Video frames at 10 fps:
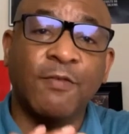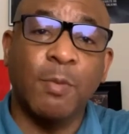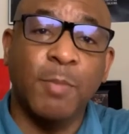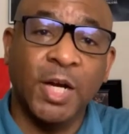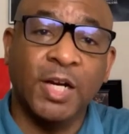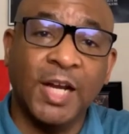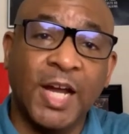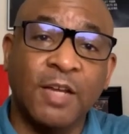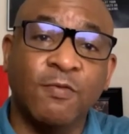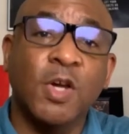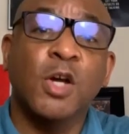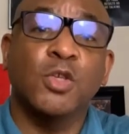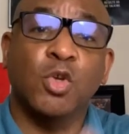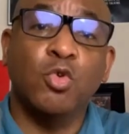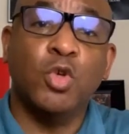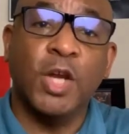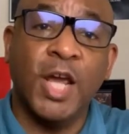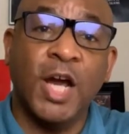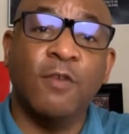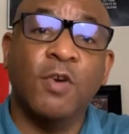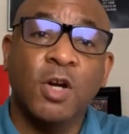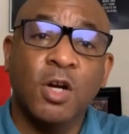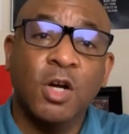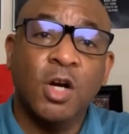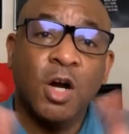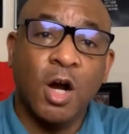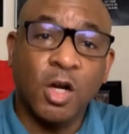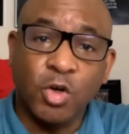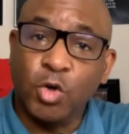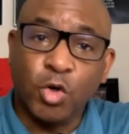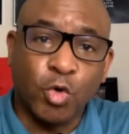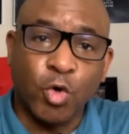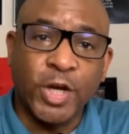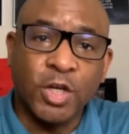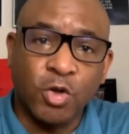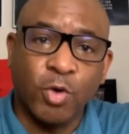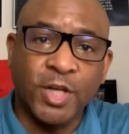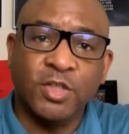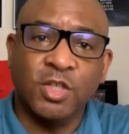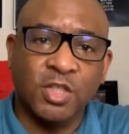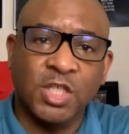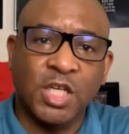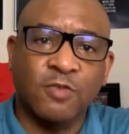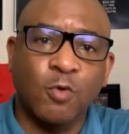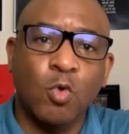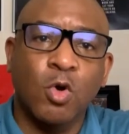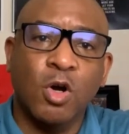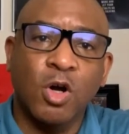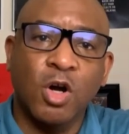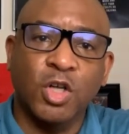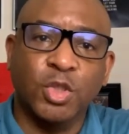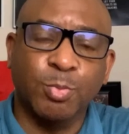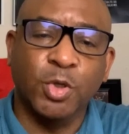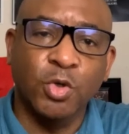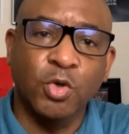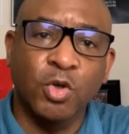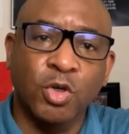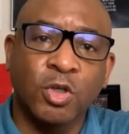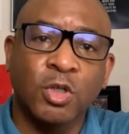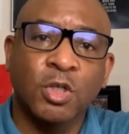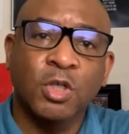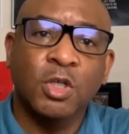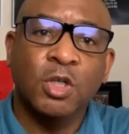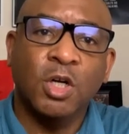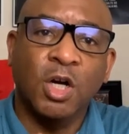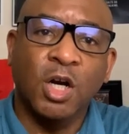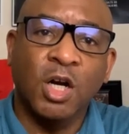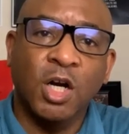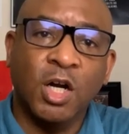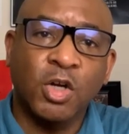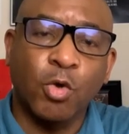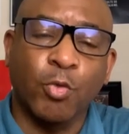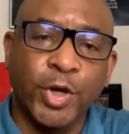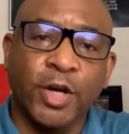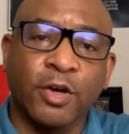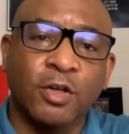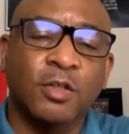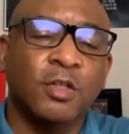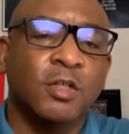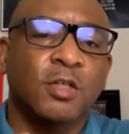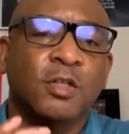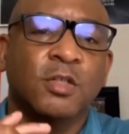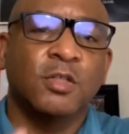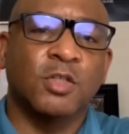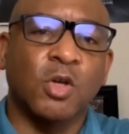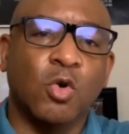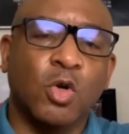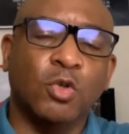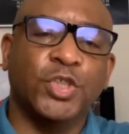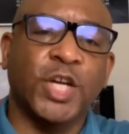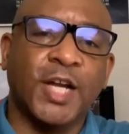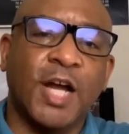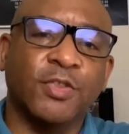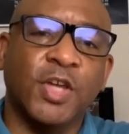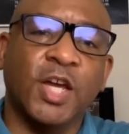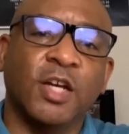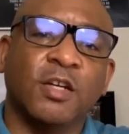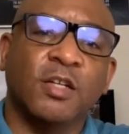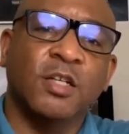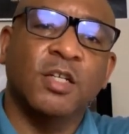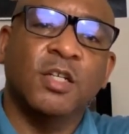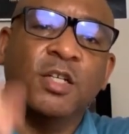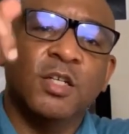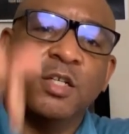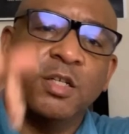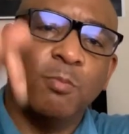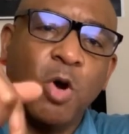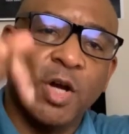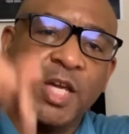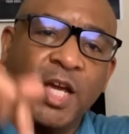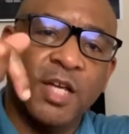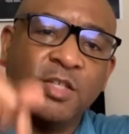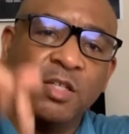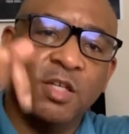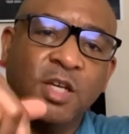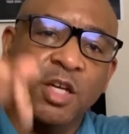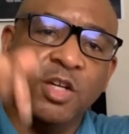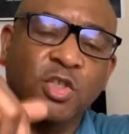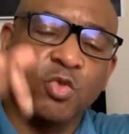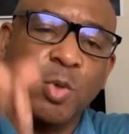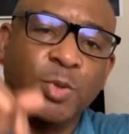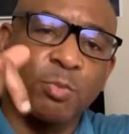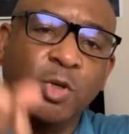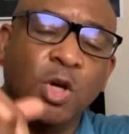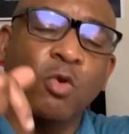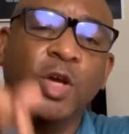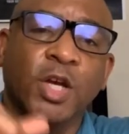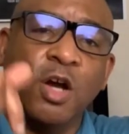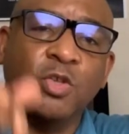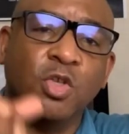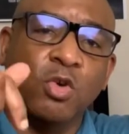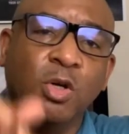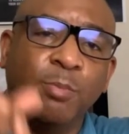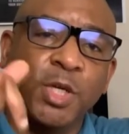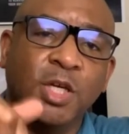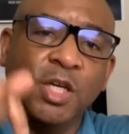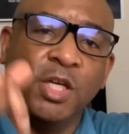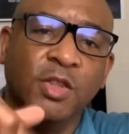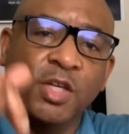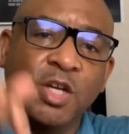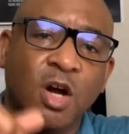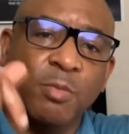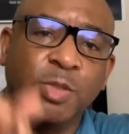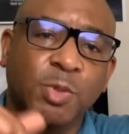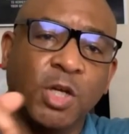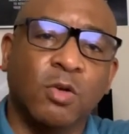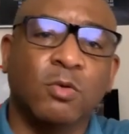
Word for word: a better life so you can have a great, great successful entrepreneur uh, career. So go check out that podcast in the description below and also it'll be in the comments below.